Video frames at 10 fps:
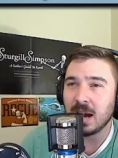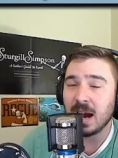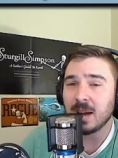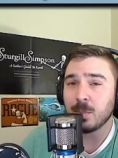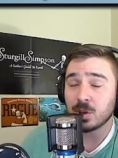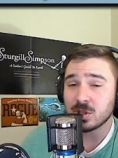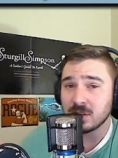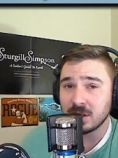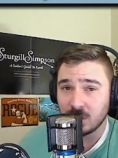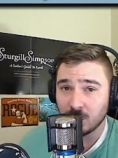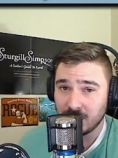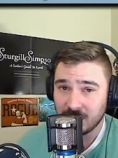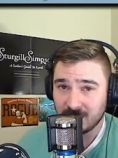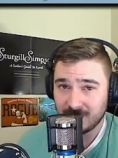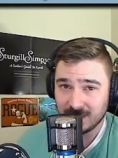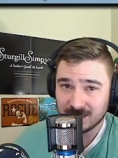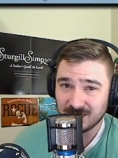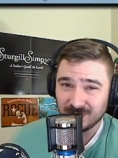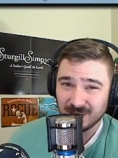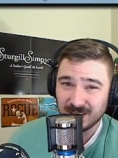I personally don't think it affects
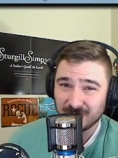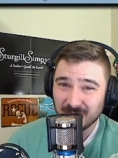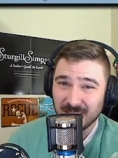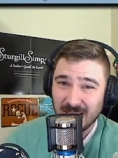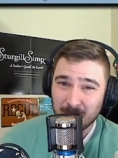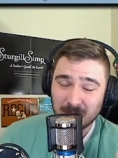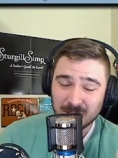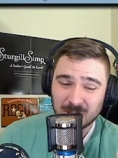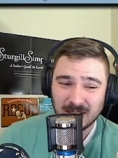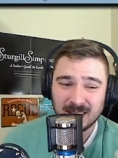the flavor that much.